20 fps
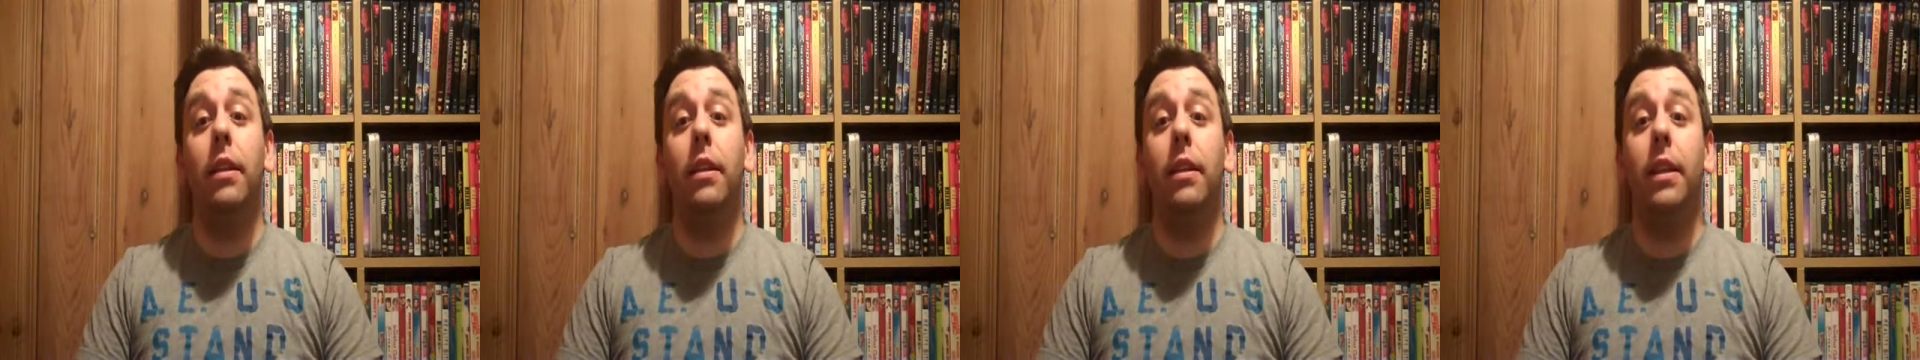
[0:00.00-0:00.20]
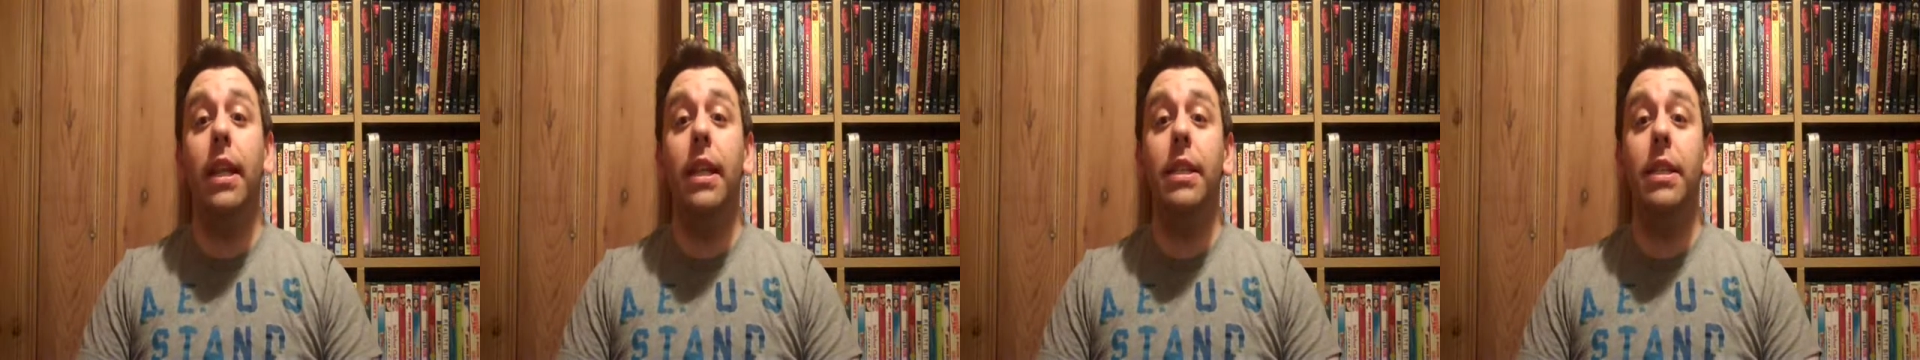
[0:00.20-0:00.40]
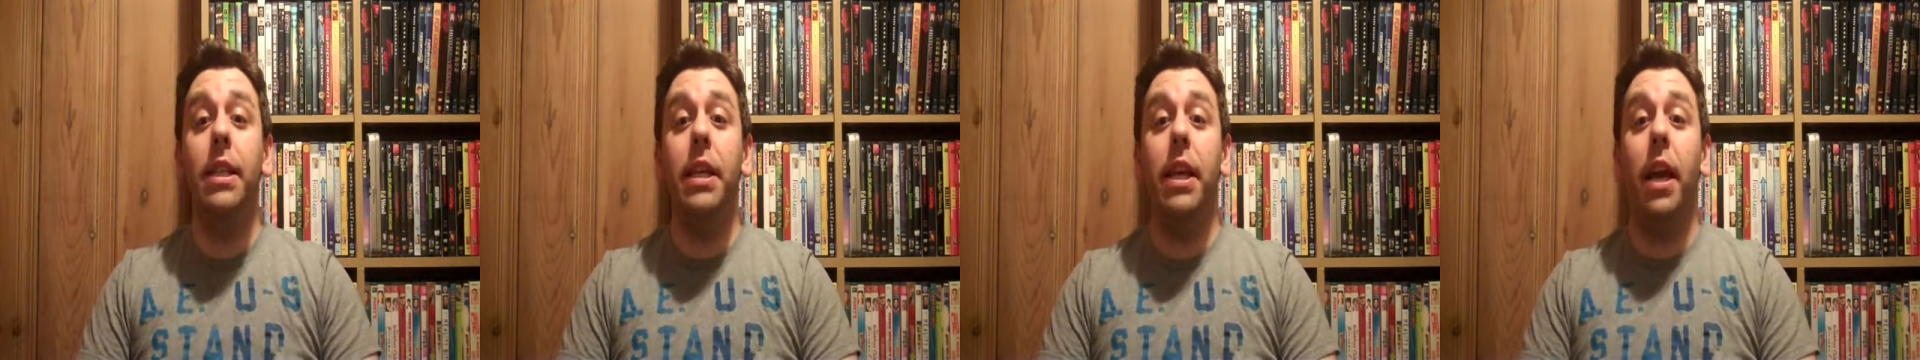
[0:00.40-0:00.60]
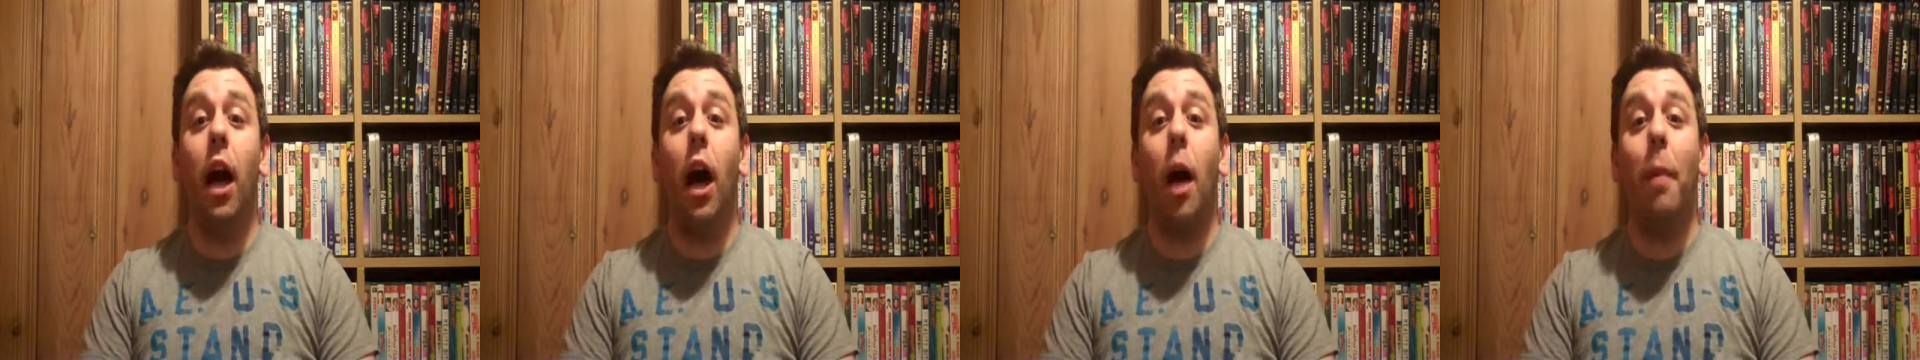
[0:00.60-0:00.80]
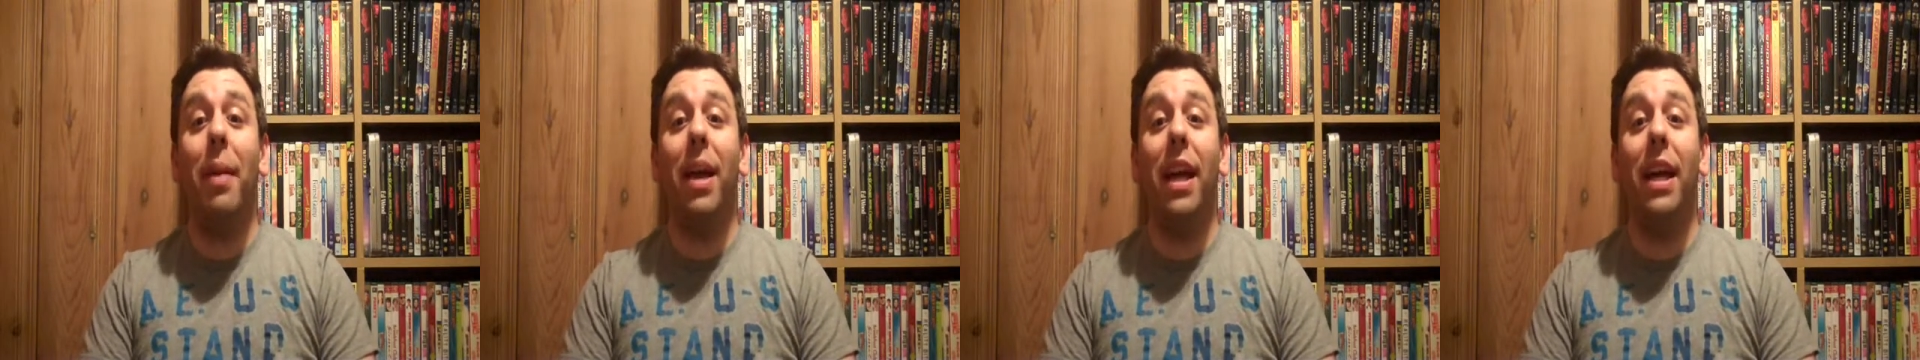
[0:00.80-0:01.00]
DC
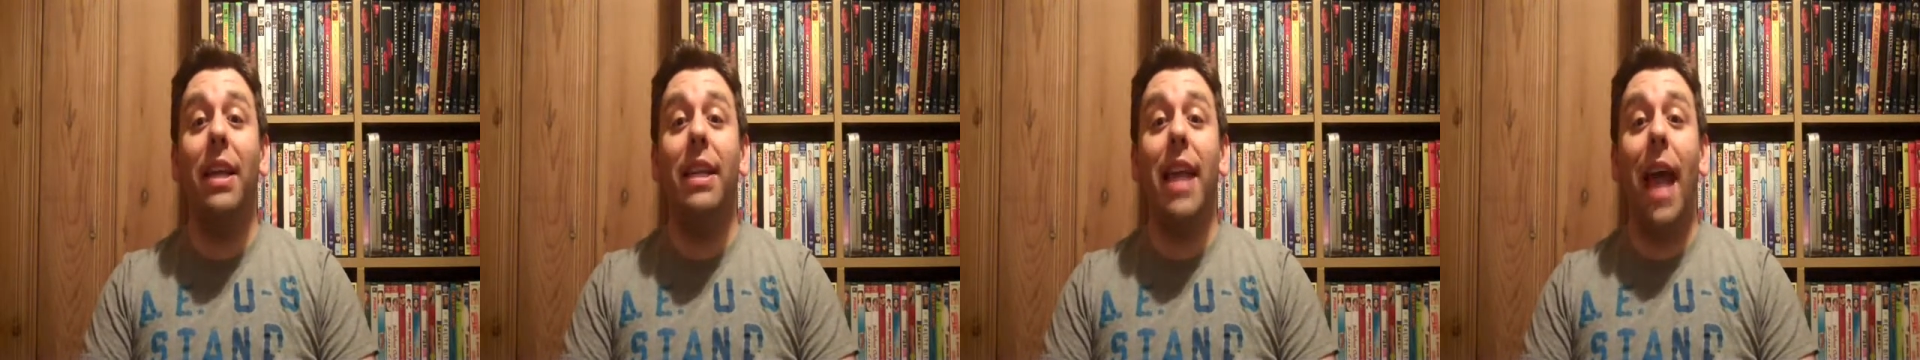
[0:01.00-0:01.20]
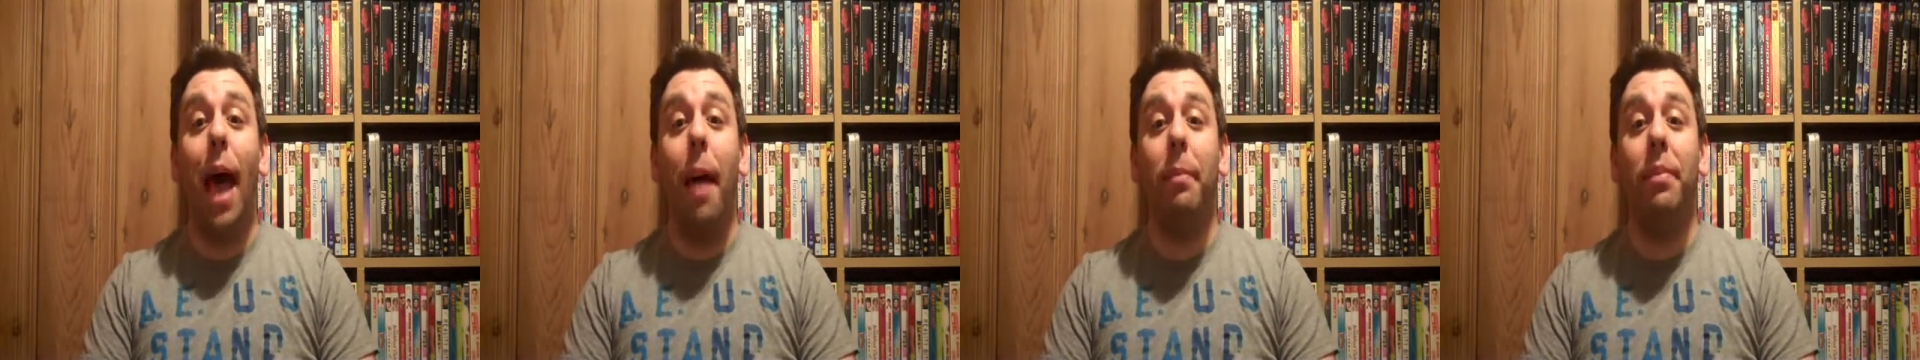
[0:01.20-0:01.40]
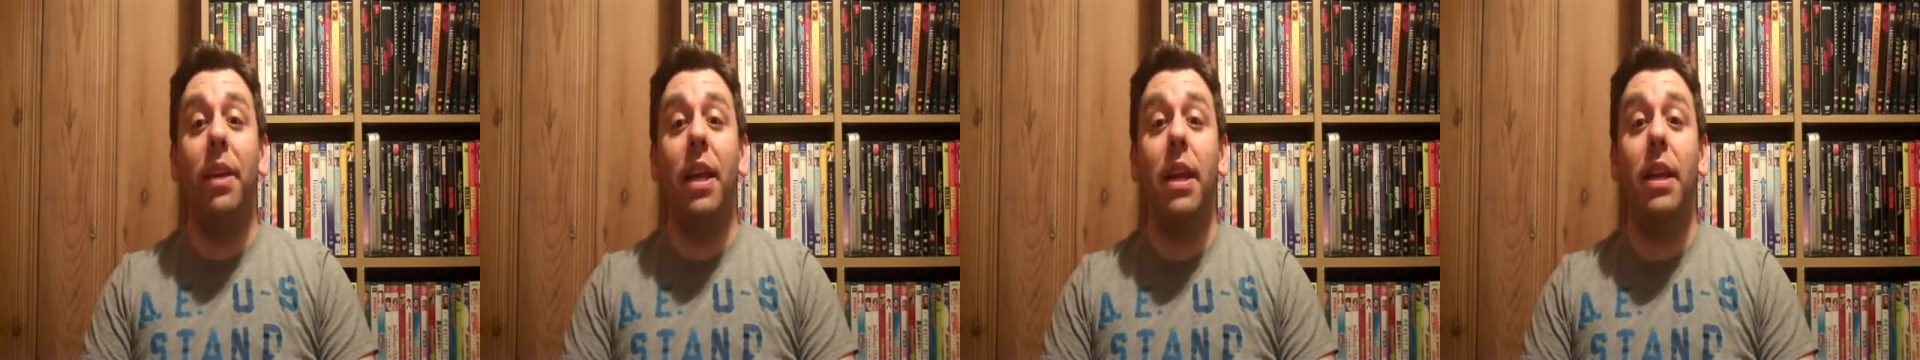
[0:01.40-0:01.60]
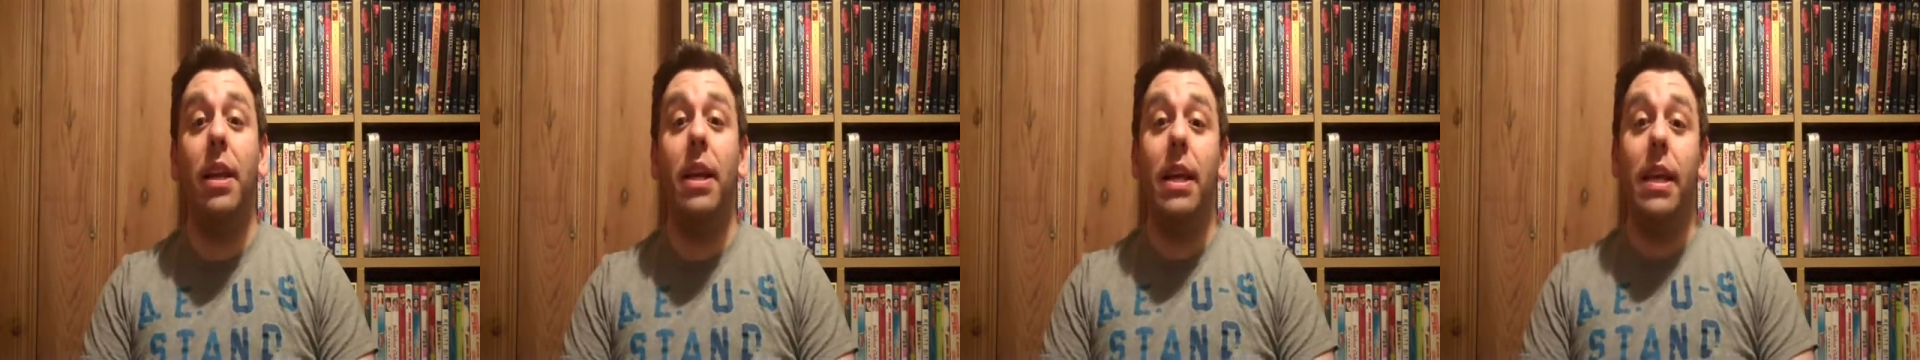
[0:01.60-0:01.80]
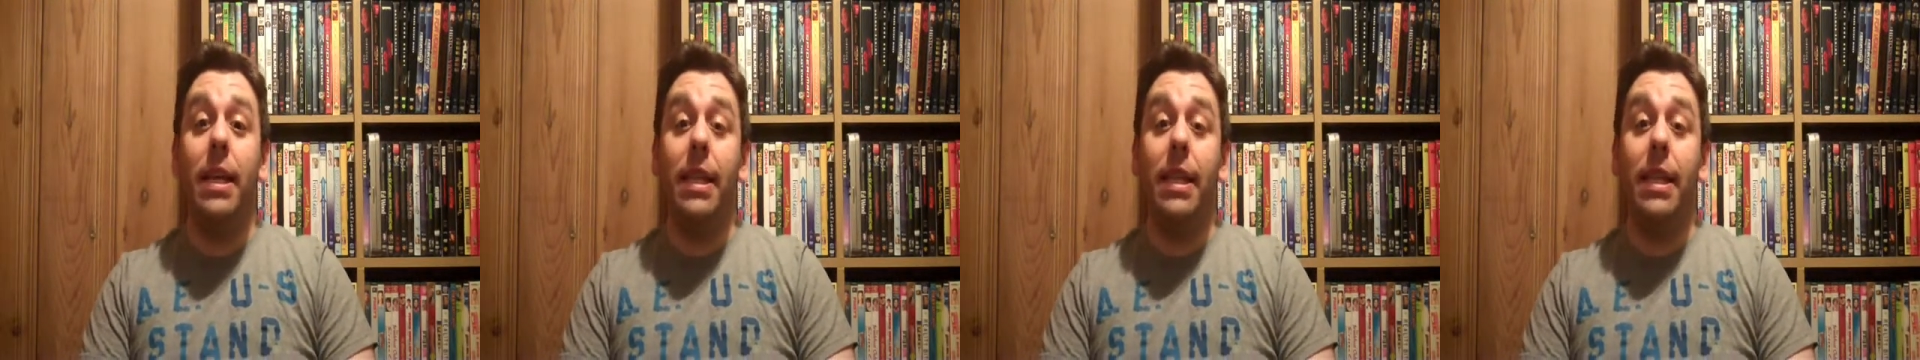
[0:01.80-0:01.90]
comic adapted